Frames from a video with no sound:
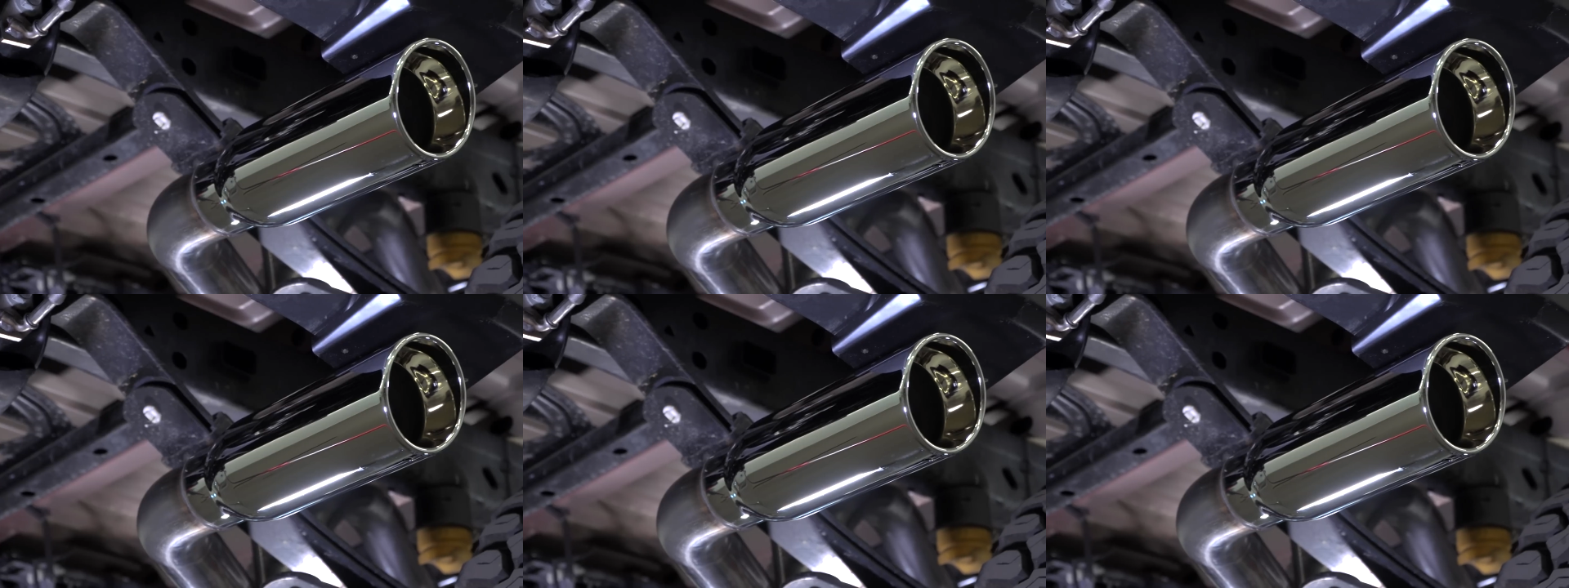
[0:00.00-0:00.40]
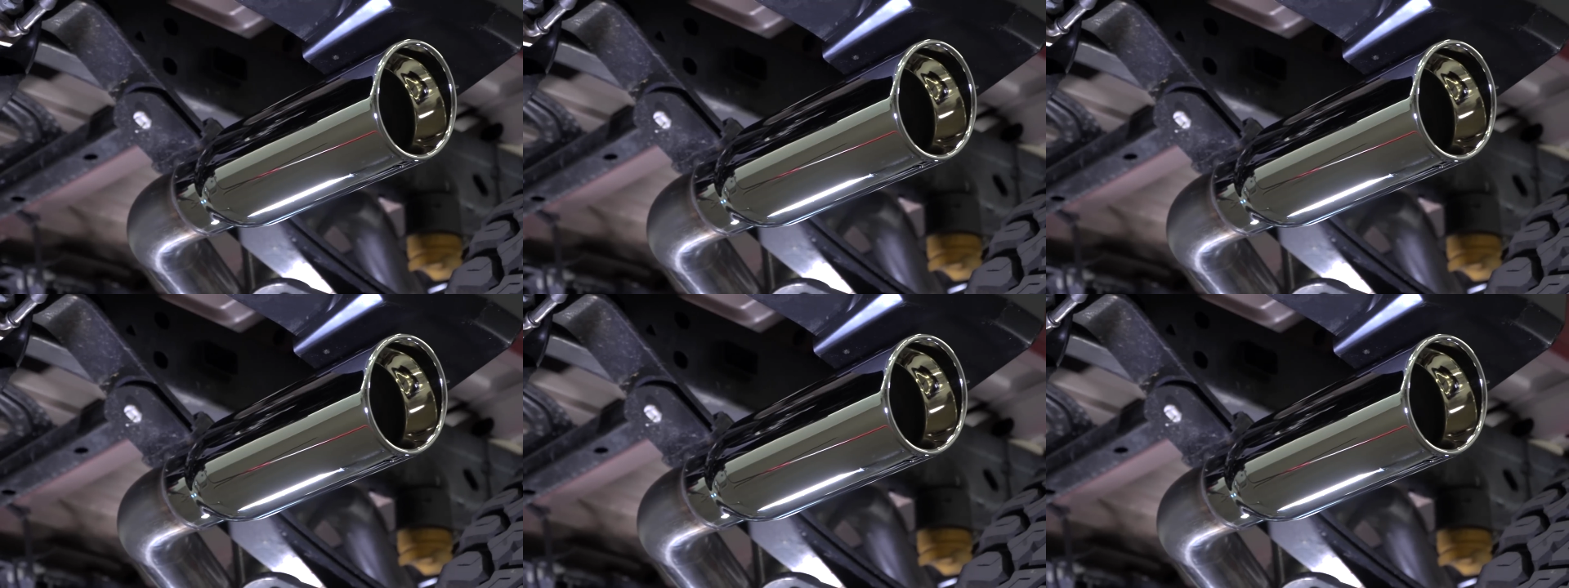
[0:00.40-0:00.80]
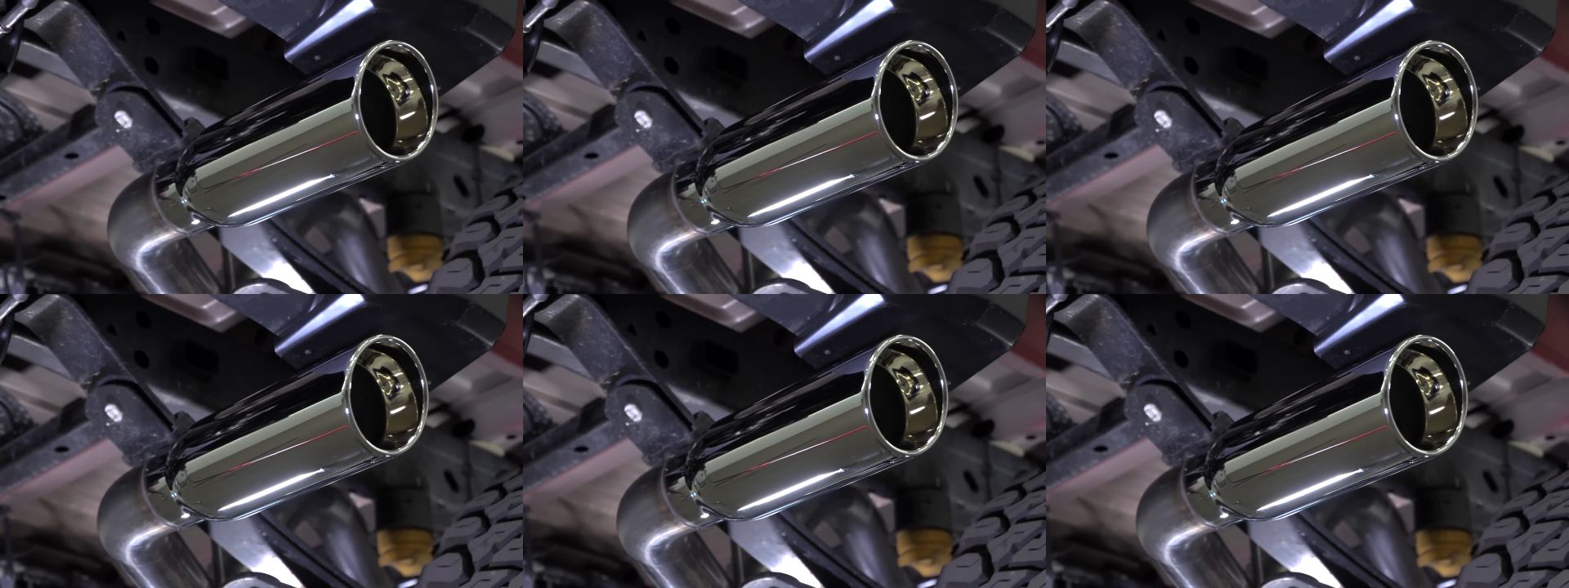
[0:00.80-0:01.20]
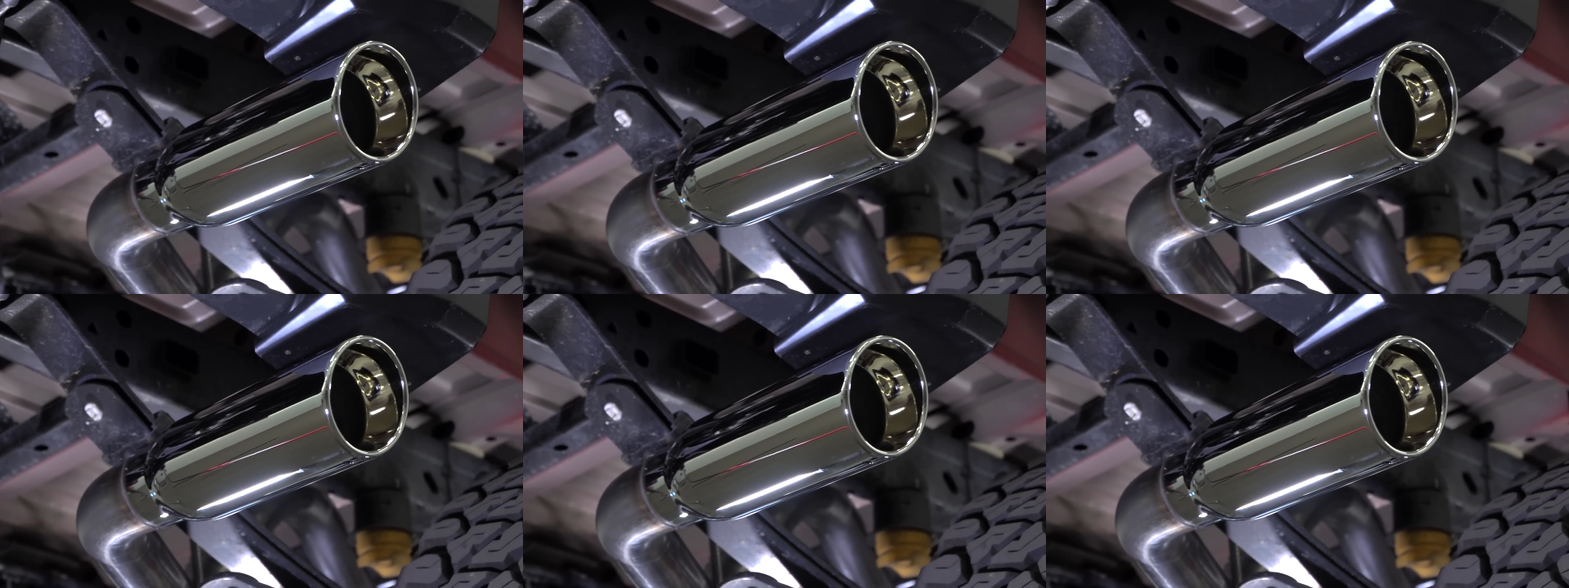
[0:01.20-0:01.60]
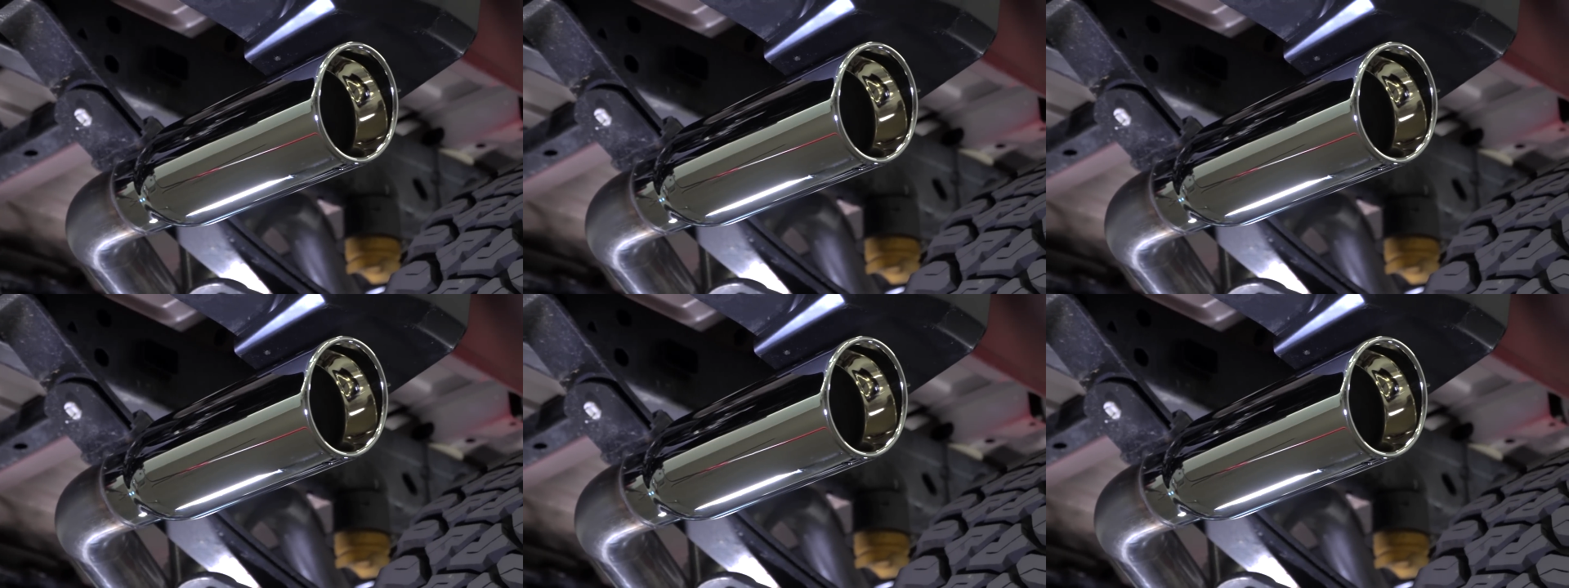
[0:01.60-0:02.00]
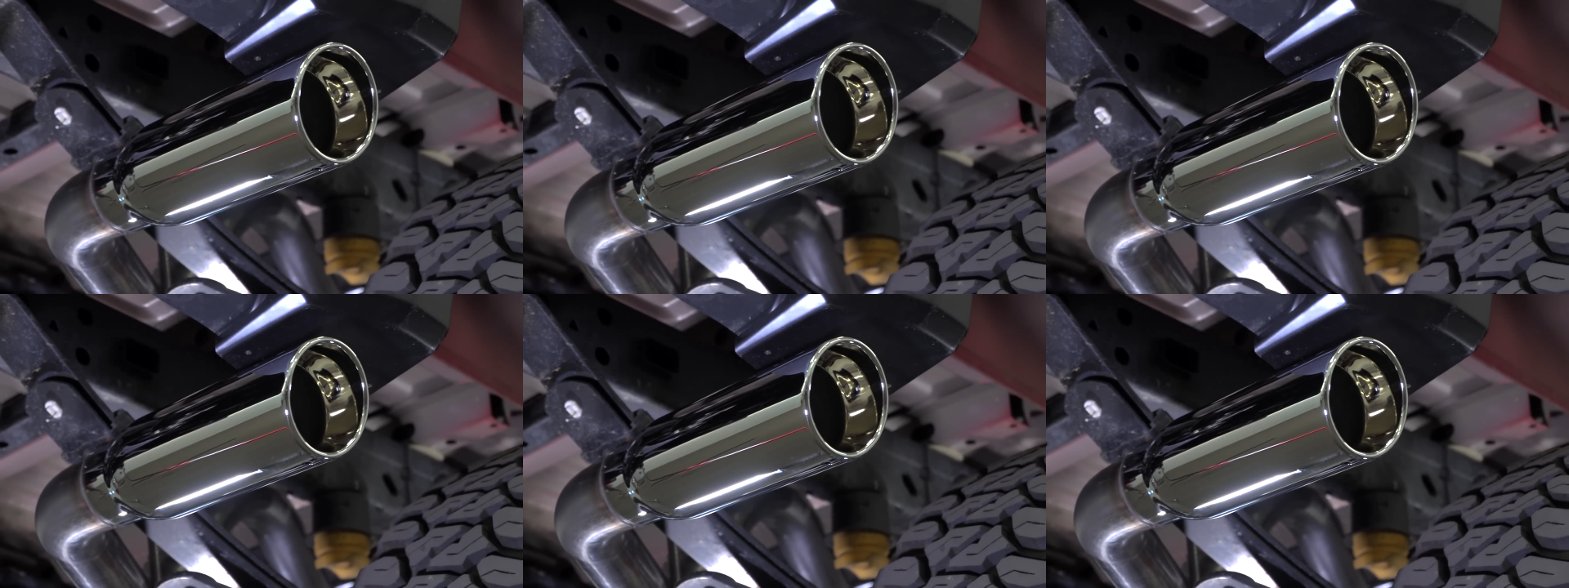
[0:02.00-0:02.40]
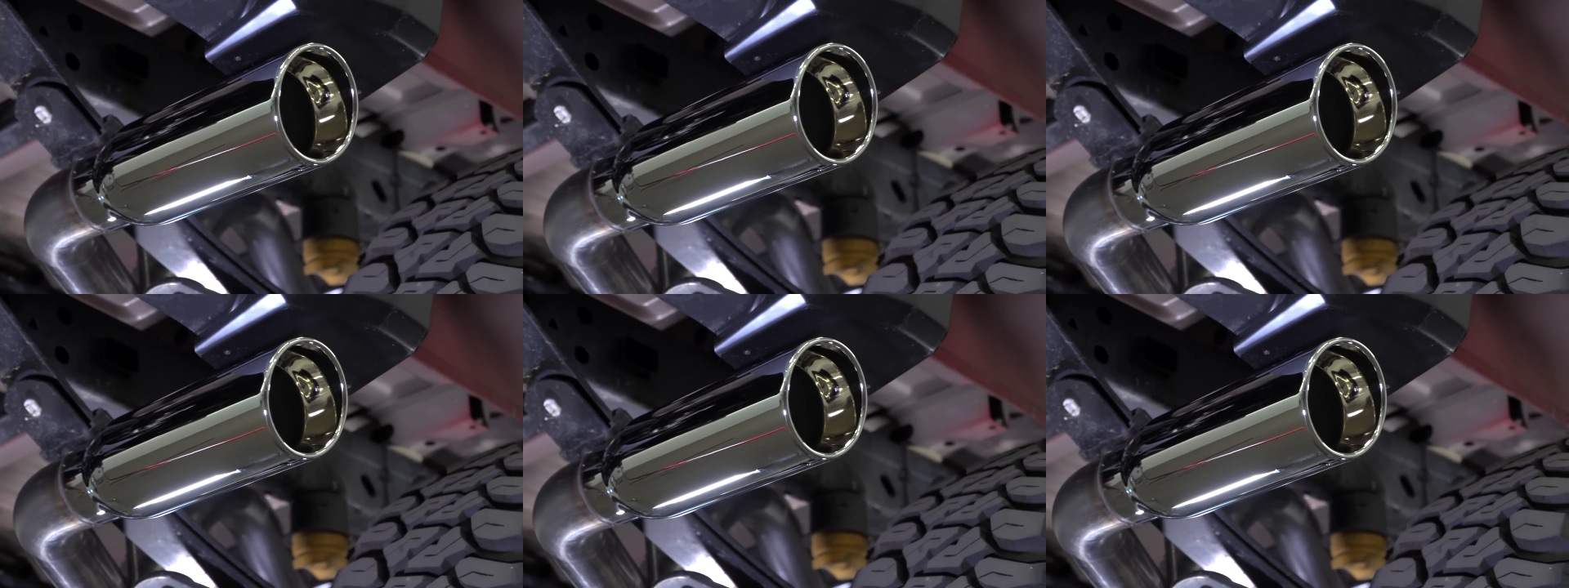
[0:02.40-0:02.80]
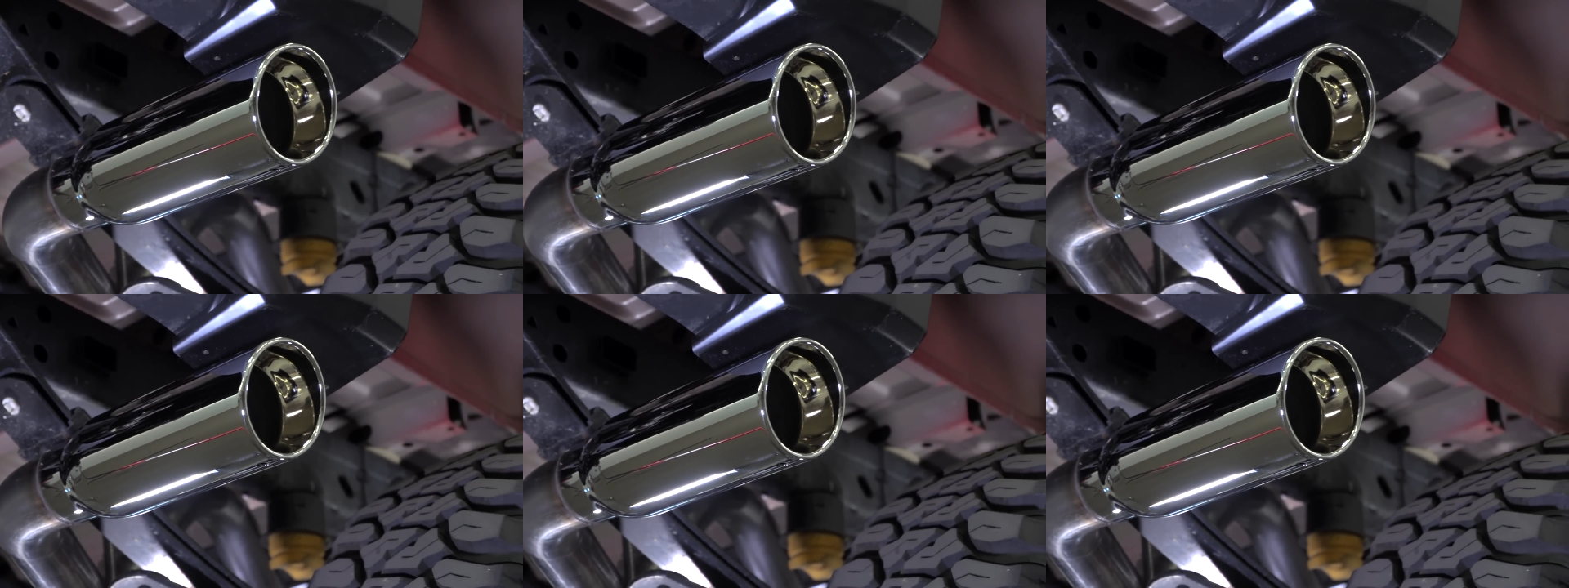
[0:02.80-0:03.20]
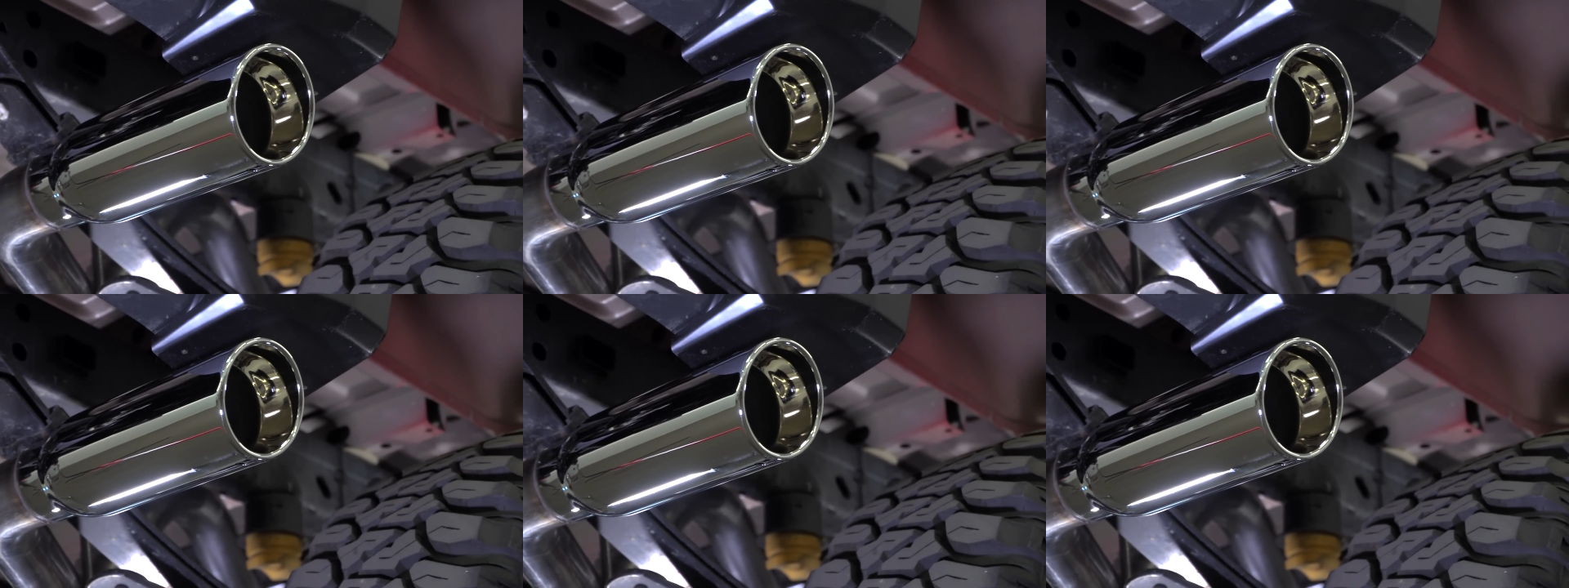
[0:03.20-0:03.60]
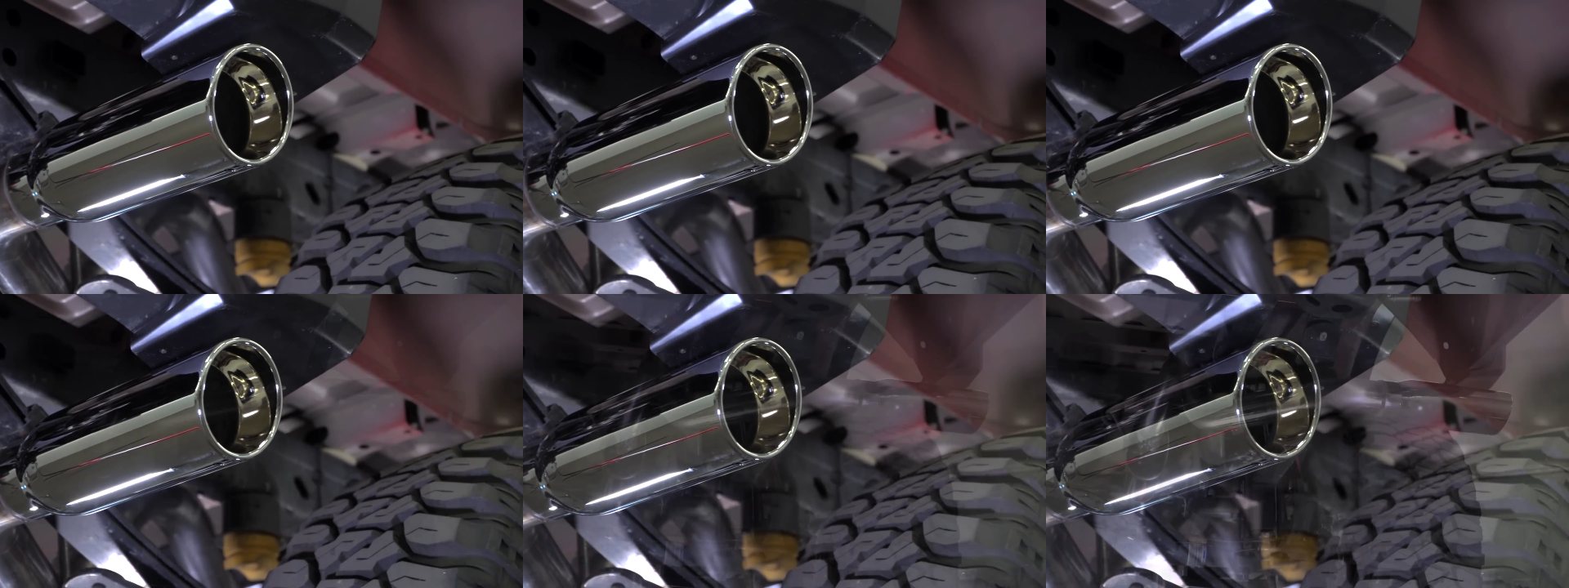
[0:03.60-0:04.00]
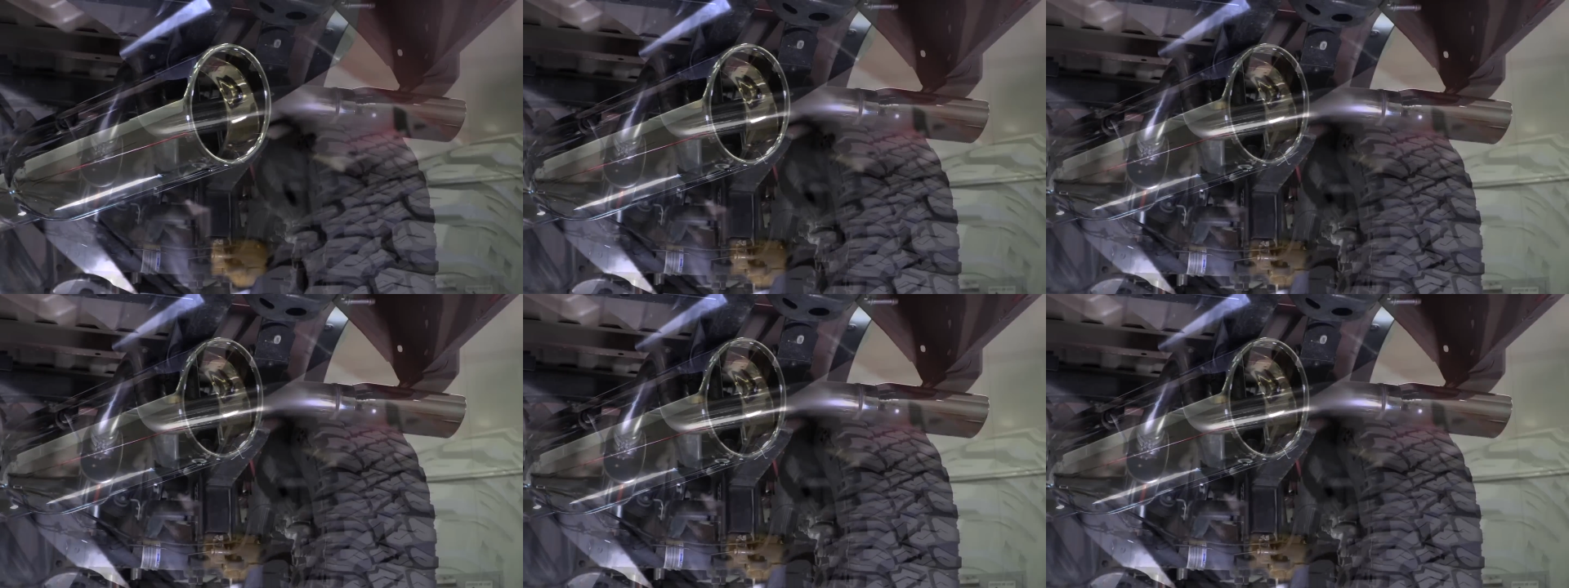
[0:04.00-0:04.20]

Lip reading: (no speaker visible)